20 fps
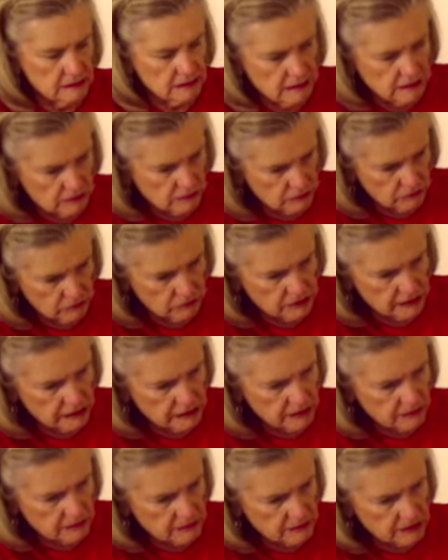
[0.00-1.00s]
really,
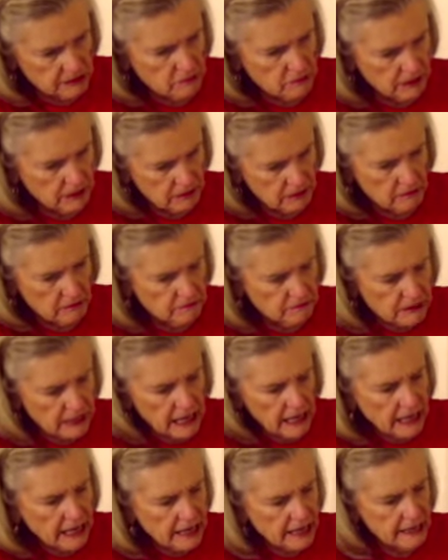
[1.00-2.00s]
really well.
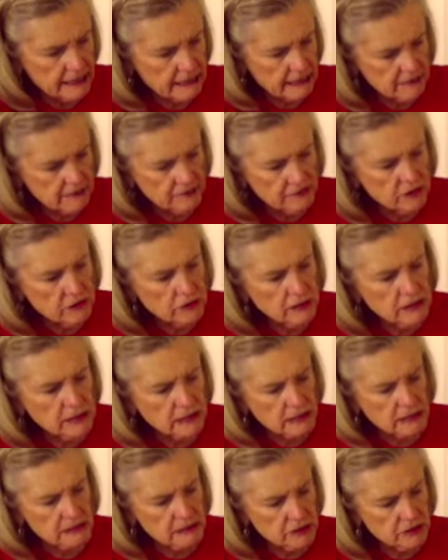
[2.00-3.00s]
And if in
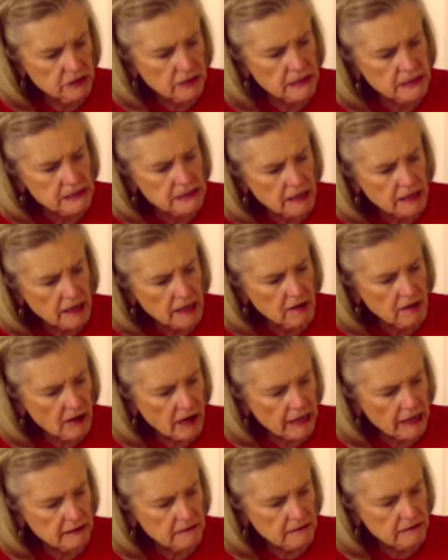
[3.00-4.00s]
doing so, I
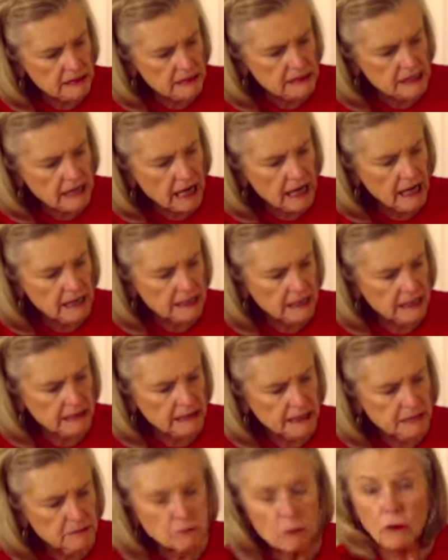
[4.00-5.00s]
decide I need
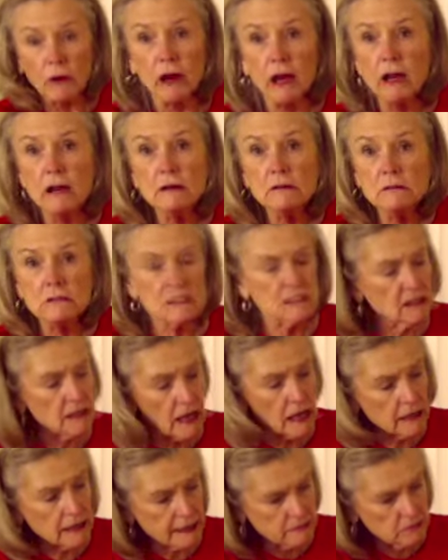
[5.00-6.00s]
more oats, then I'll
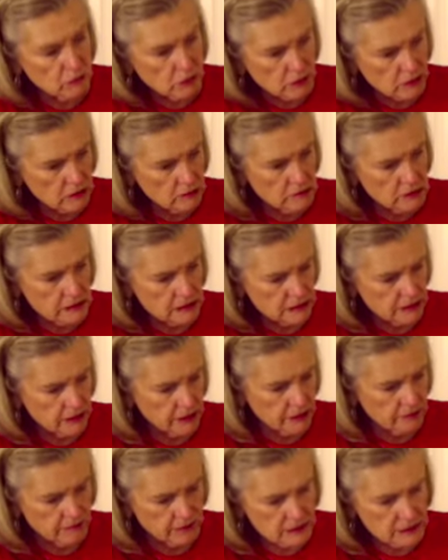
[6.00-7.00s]
add more oats in here.
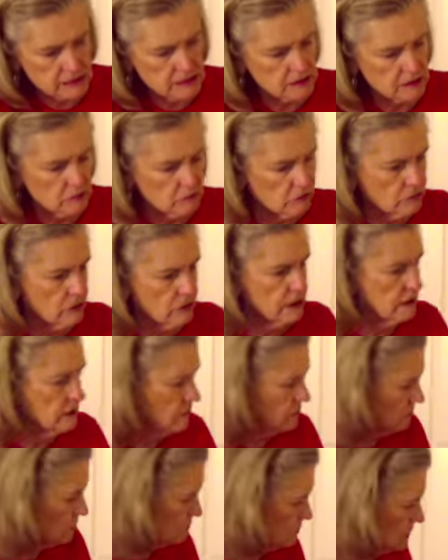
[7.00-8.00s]
This is a real
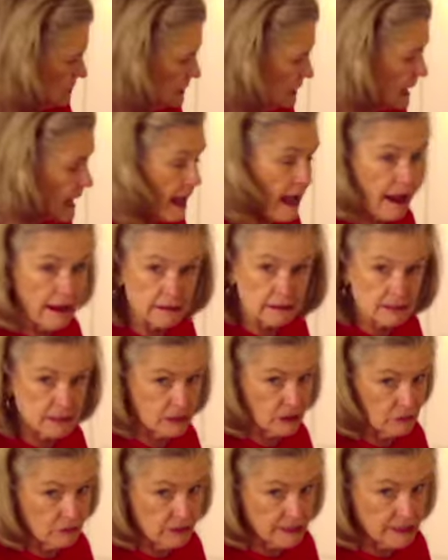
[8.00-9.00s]
relaxed
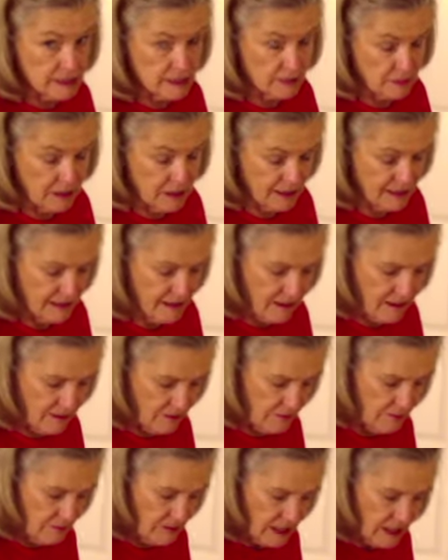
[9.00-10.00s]
recipe, y'all.
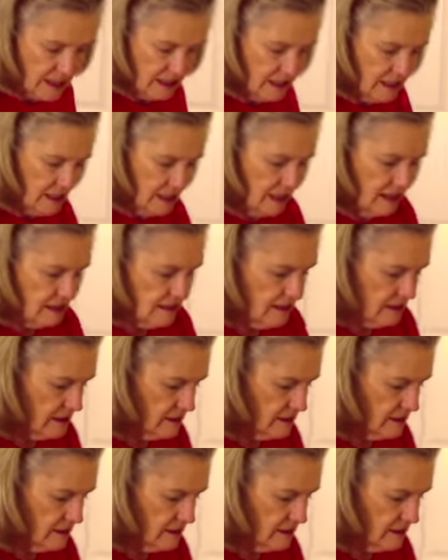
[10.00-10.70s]
All right.